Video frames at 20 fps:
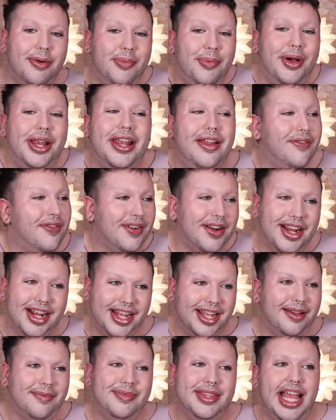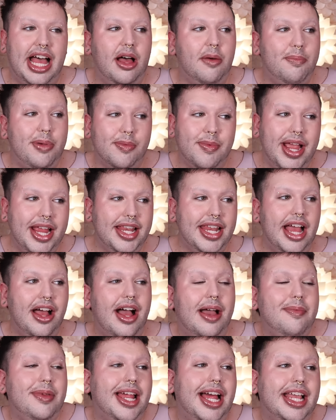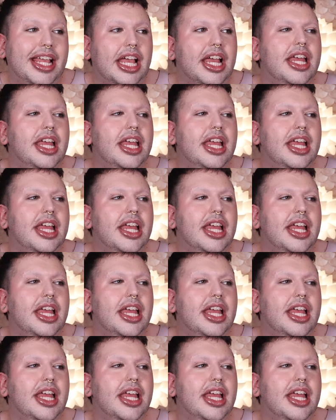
whenever it comes out. But right now, I mean, like,